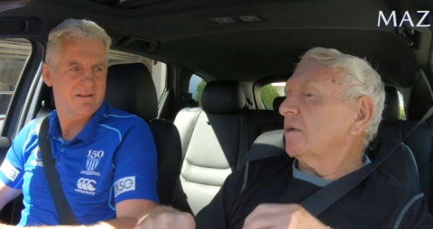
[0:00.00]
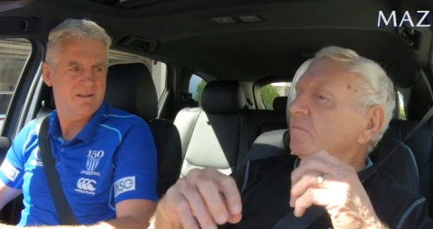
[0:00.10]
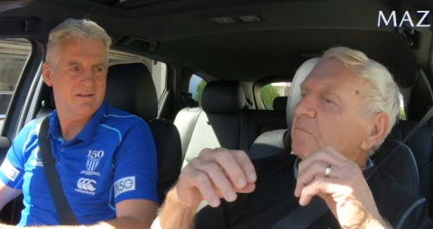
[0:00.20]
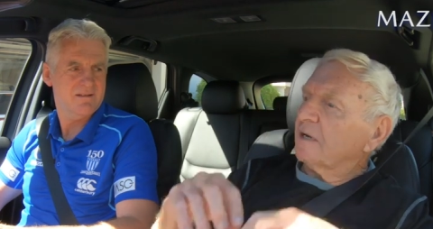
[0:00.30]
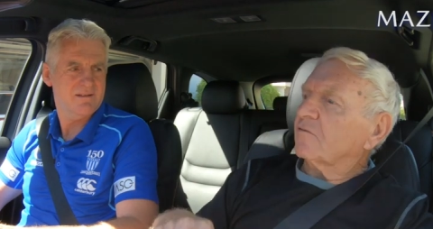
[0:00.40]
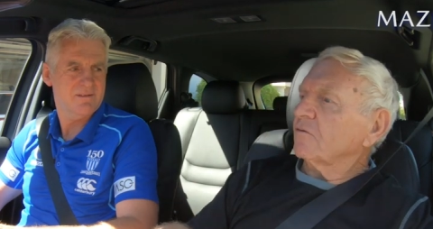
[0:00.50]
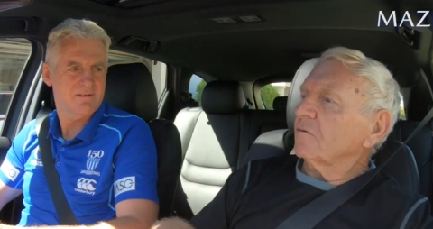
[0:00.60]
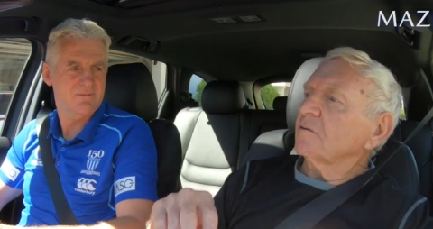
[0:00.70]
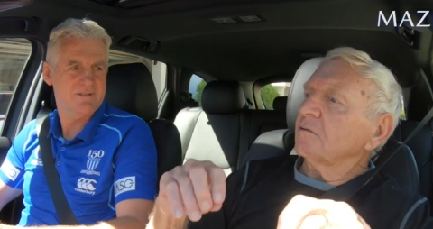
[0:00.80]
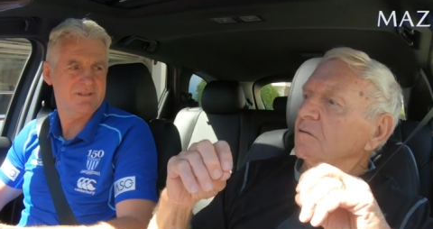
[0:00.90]
Speaker 1: had
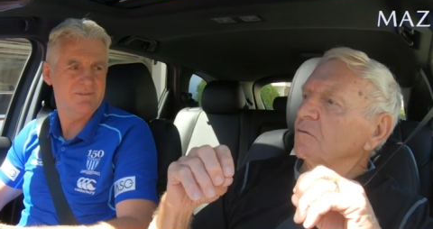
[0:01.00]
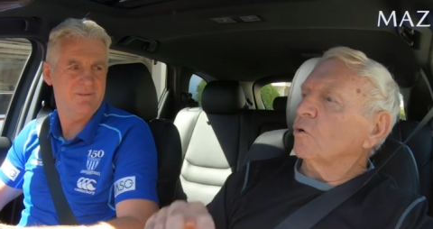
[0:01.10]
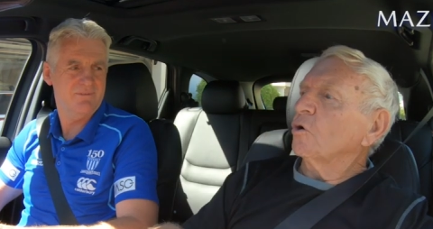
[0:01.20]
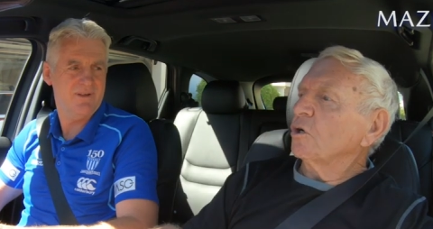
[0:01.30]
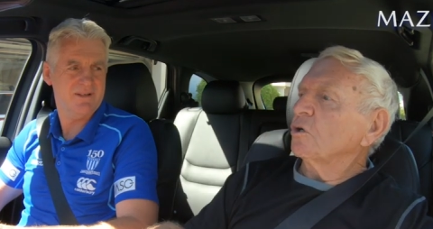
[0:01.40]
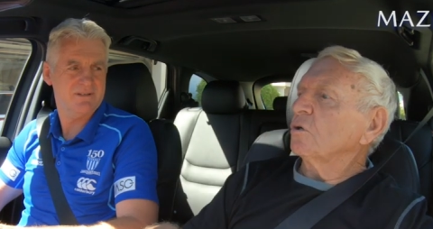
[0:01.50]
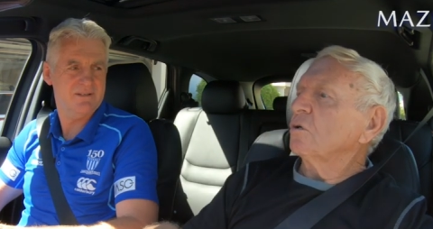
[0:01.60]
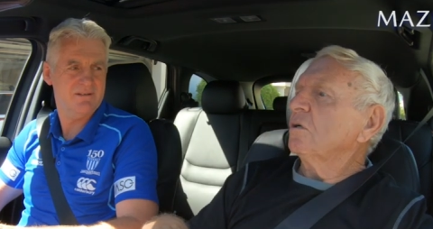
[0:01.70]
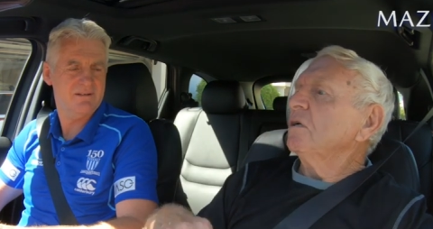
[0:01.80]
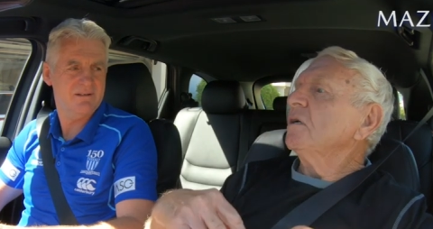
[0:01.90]
petrol, risk of oil,
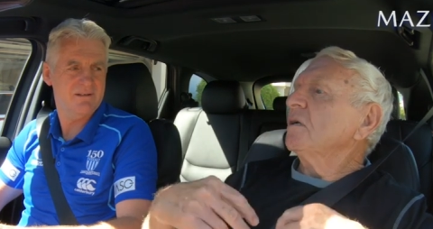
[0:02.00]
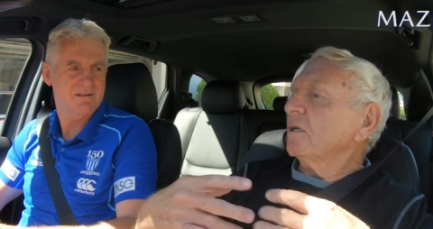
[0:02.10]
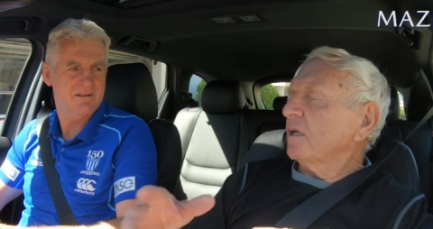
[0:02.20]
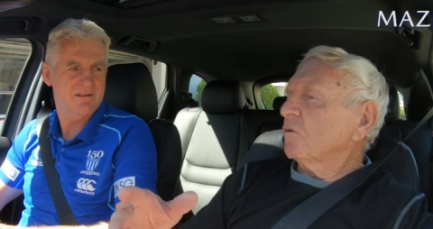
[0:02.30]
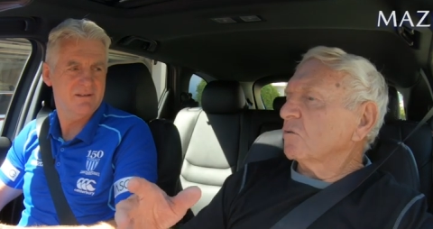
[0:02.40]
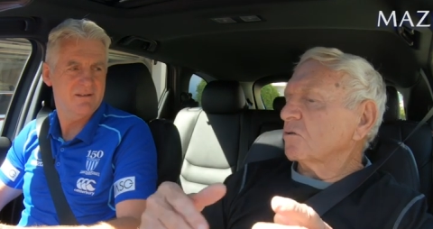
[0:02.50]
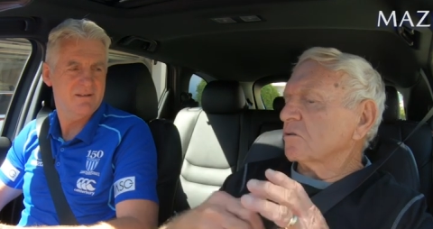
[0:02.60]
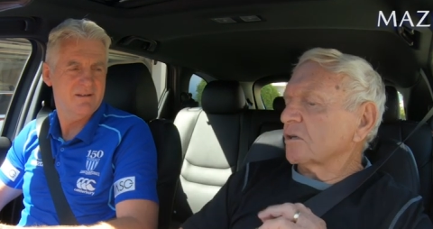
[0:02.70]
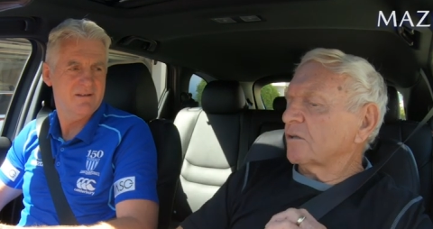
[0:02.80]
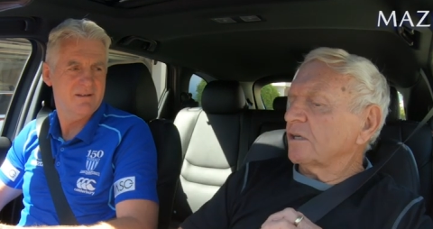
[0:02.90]
infection. yeah, all
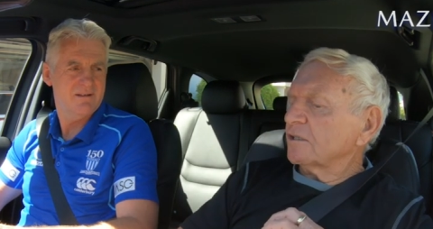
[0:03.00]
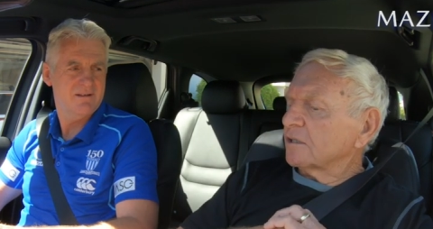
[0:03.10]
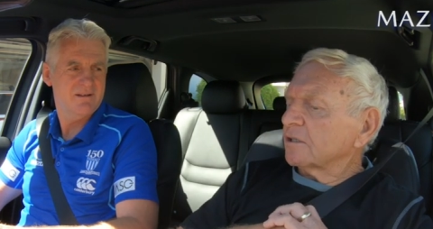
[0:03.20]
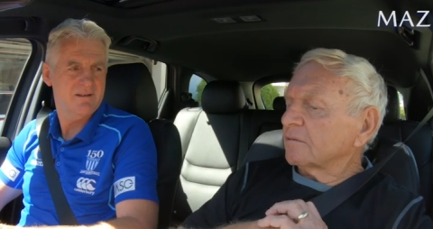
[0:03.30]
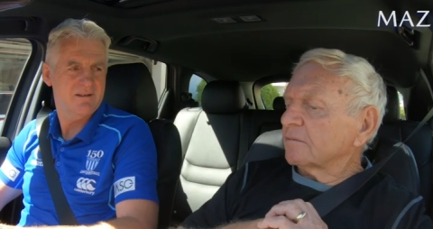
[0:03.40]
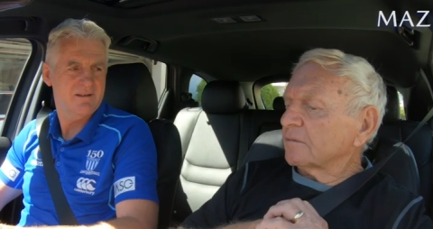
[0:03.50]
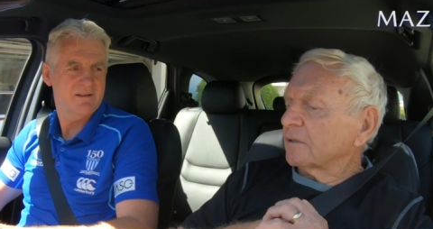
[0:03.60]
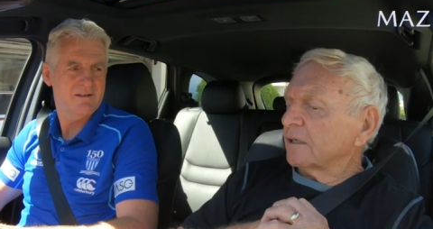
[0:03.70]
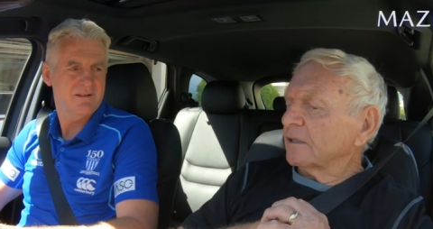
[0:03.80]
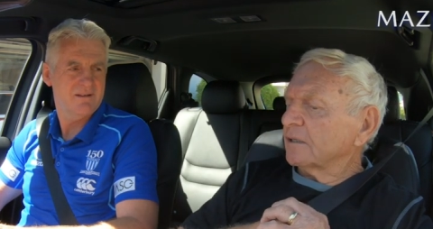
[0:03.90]
sorts of things in it.
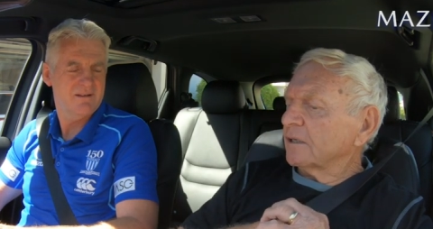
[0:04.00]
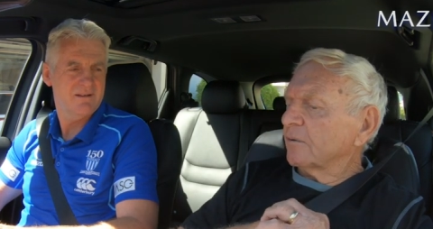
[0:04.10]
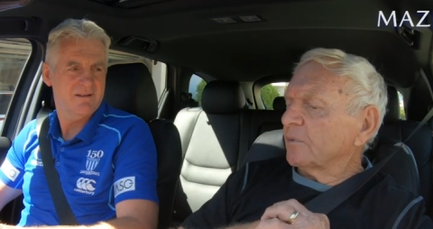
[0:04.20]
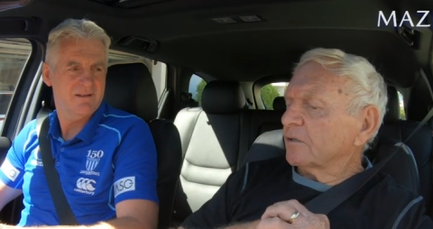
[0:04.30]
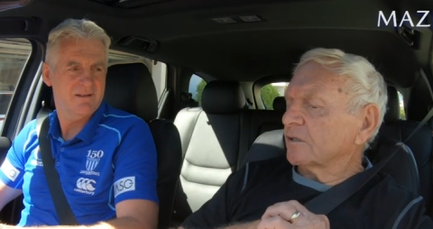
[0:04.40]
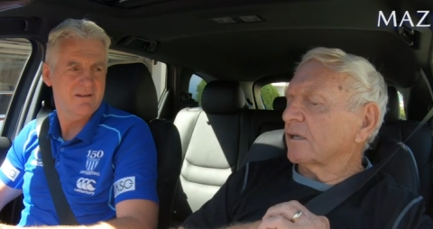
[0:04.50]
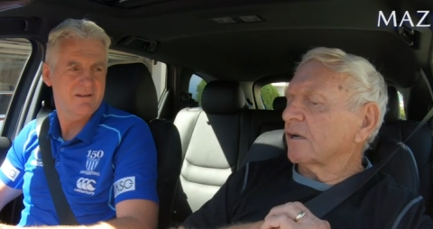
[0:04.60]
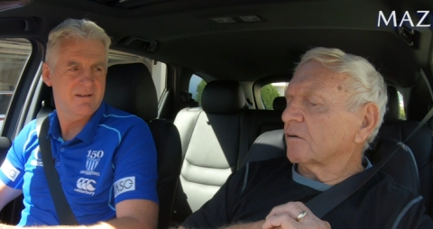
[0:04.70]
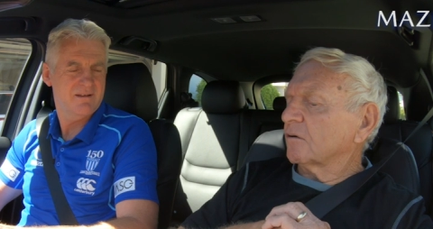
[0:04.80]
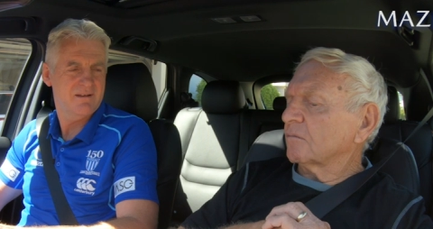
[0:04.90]
And uh, because of
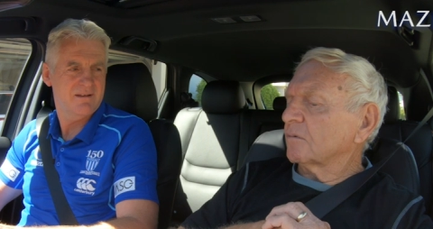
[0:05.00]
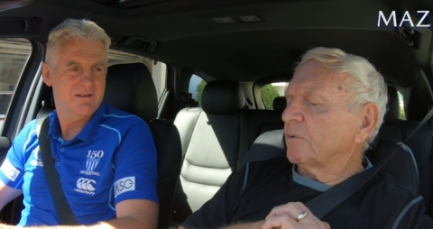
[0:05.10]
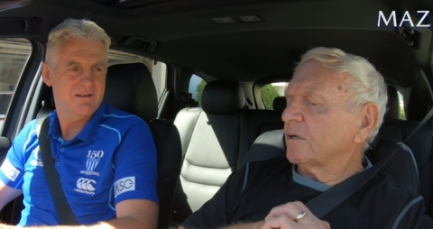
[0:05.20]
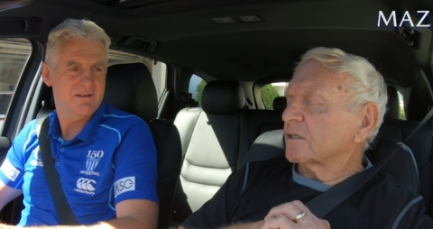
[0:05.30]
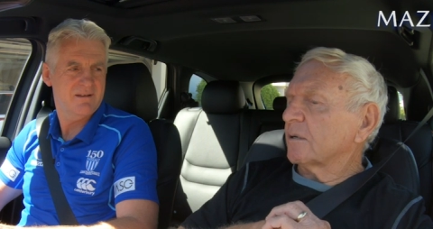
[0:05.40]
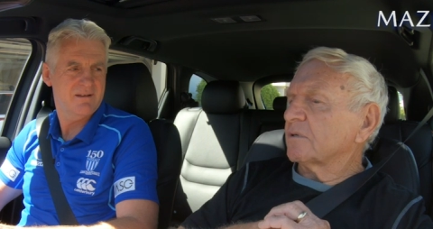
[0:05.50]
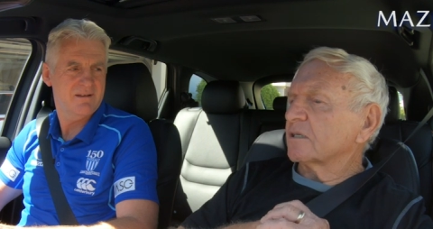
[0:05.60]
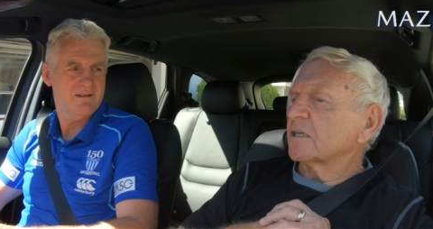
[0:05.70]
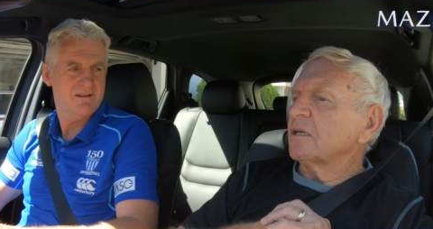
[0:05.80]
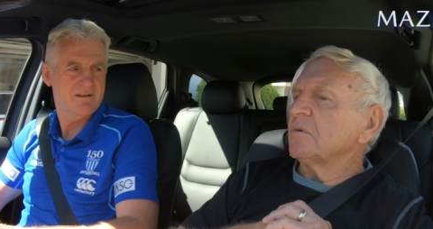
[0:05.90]
that, I got a bit of
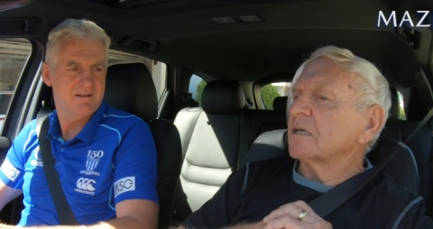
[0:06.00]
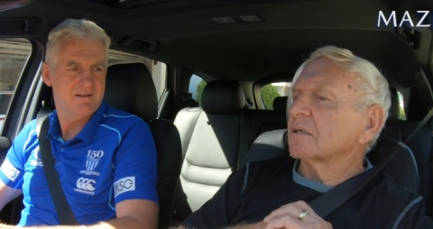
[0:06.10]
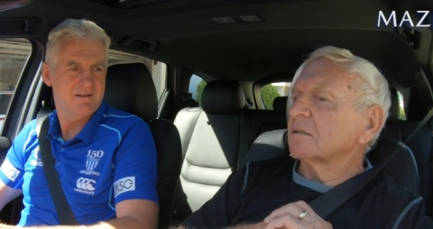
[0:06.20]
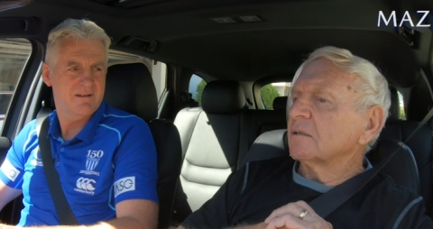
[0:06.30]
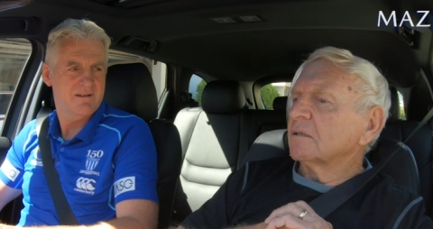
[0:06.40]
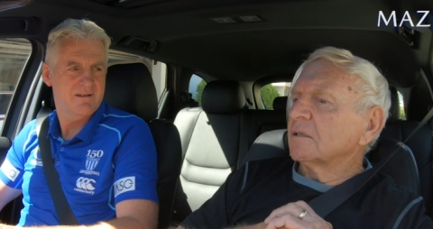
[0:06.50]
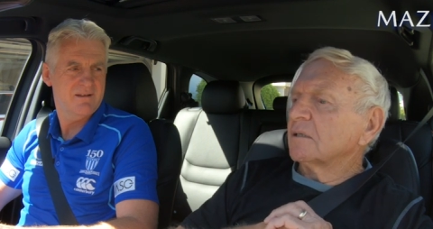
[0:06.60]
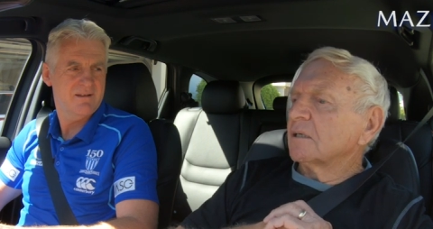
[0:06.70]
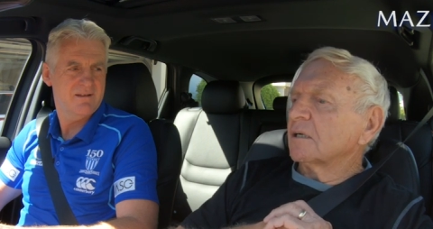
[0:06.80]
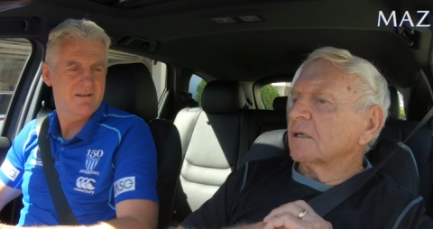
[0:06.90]
septicemia.
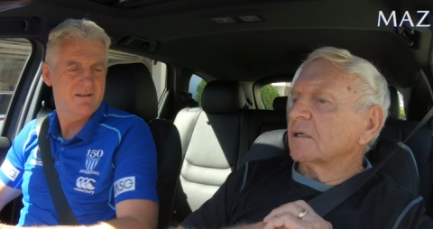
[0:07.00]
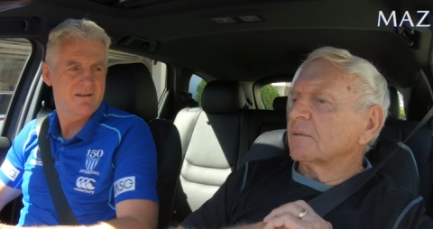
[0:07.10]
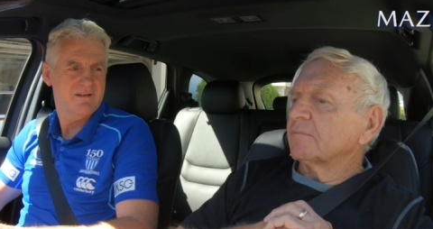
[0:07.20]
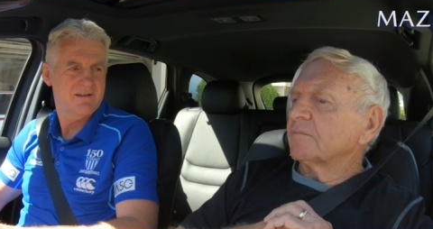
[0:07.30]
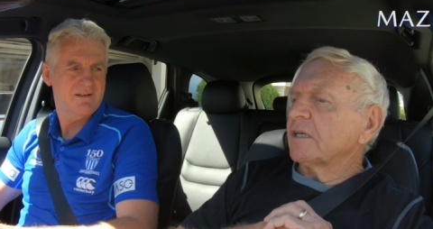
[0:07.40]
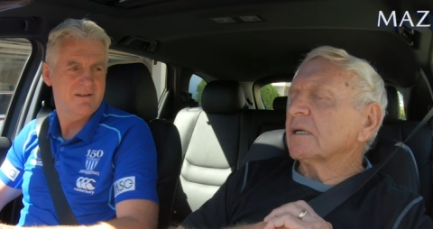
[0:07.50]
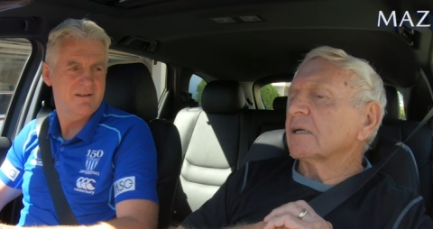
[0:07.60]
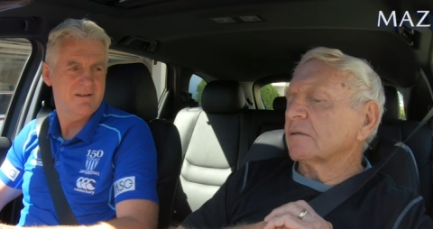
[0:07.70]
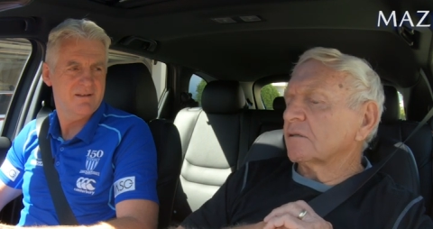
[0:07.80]
Um, yeah,